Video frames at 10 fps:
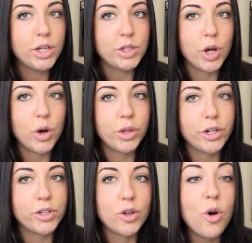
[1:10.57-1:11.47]
So
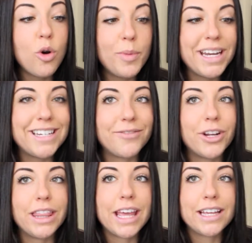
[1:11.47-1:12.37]
there's so many
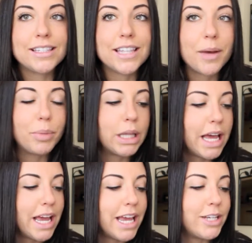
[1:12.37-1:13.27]
different things that
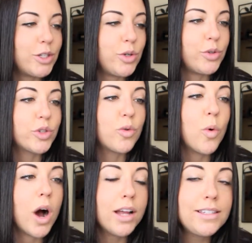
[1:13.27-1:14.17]
play into
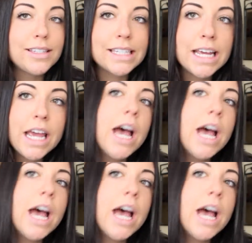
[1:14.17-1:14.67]
squats.